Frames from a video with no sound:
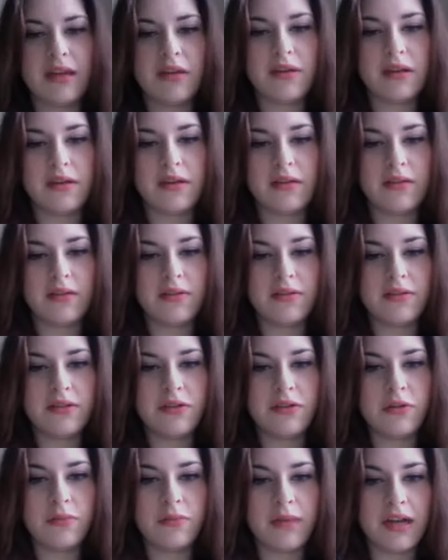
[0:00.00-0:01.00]
can, if
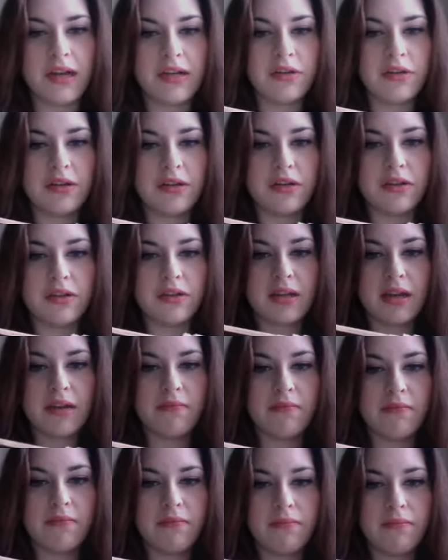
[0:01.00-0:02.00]
it's too much, you can just
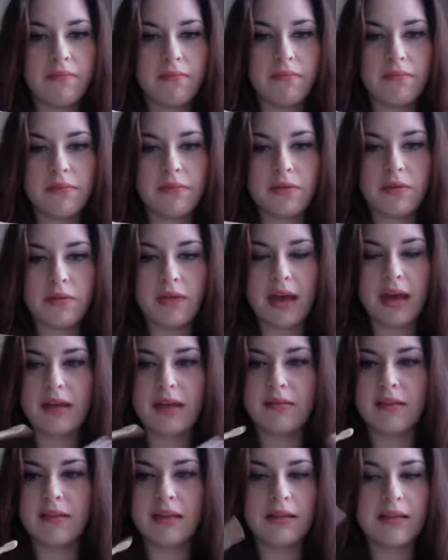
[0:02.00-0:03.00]
kind of do
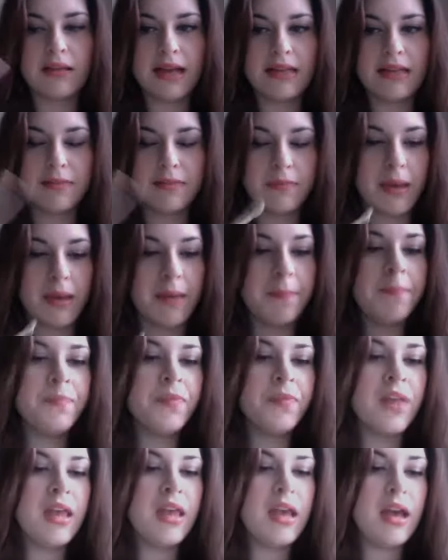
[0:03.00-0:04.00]
that and get less. But
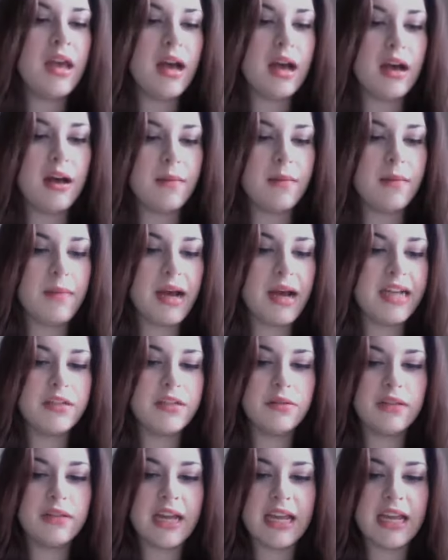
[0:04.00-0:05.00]
I
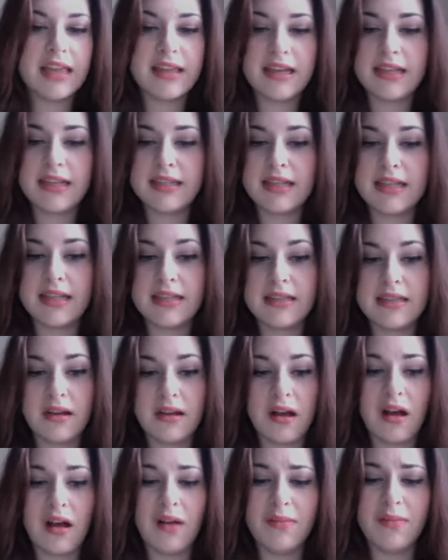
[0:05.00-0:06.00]
do like this. It's
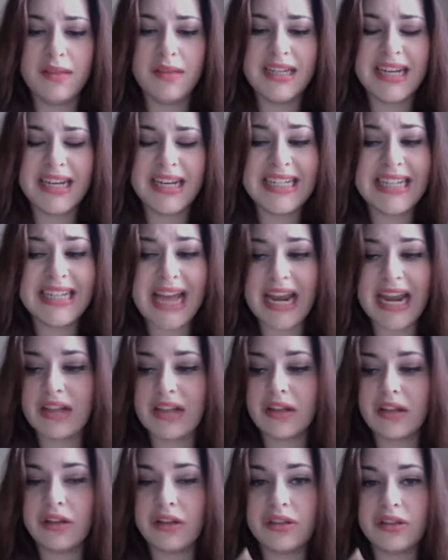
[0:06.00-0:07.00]
almost
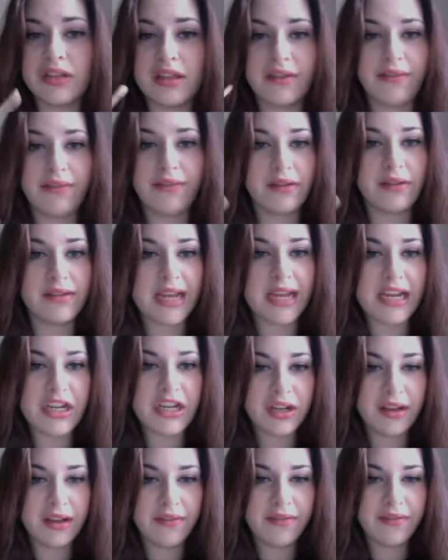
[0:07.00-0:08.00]
identical to the
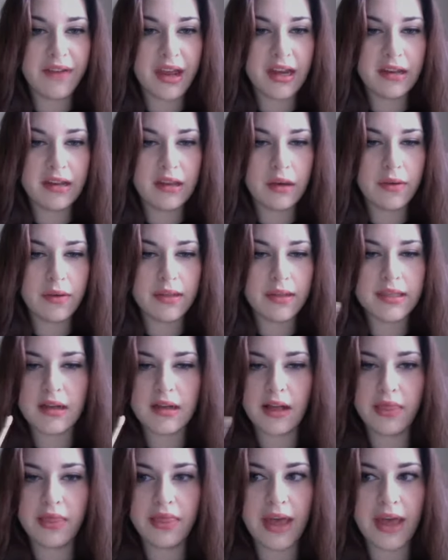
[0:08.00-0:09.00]
foundation, I find, though. It's
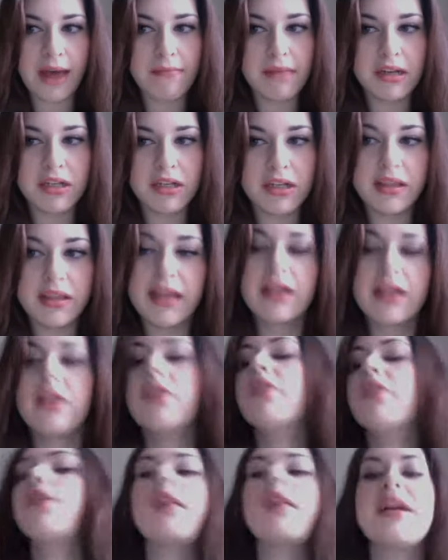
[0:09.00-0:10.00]
not that much
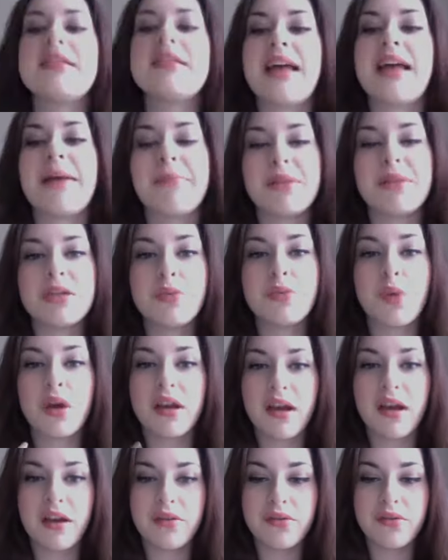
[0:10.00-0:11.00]
thicker or has that much more
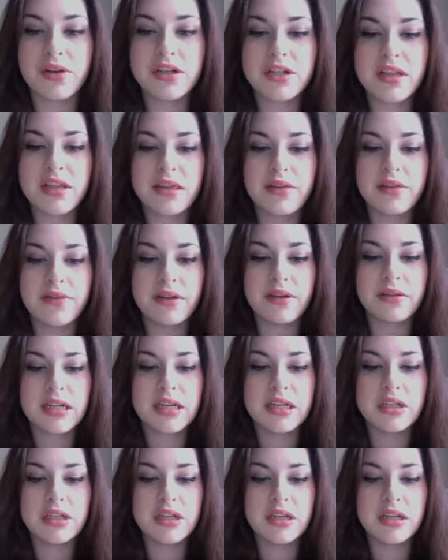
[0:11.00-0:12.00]
coverage than the
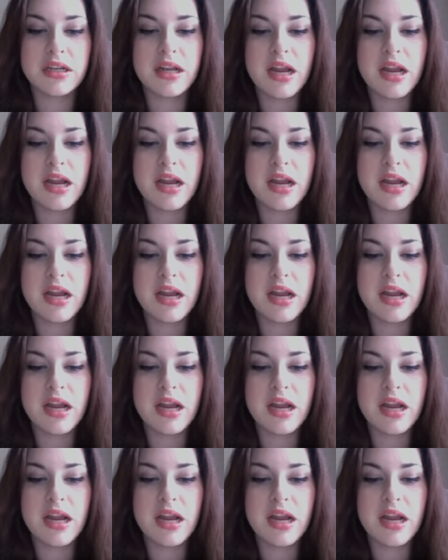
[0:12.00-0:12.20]
foundation.